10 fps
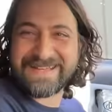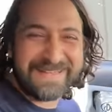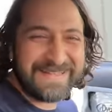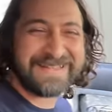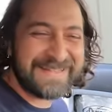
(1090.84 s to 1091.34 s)

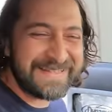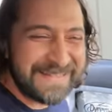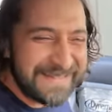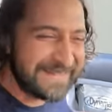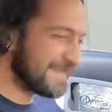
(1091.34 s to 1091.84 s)
Oh, yeah.
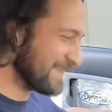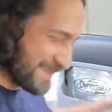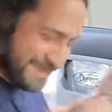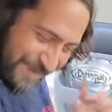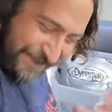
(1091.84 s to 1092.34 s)
So
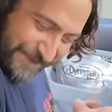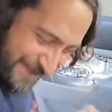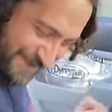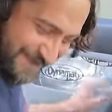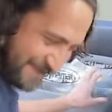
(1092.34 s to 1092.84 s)
good. So
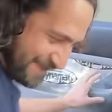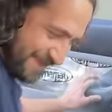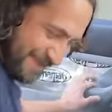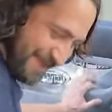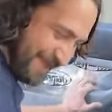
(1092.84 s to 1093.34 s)
fucking sick.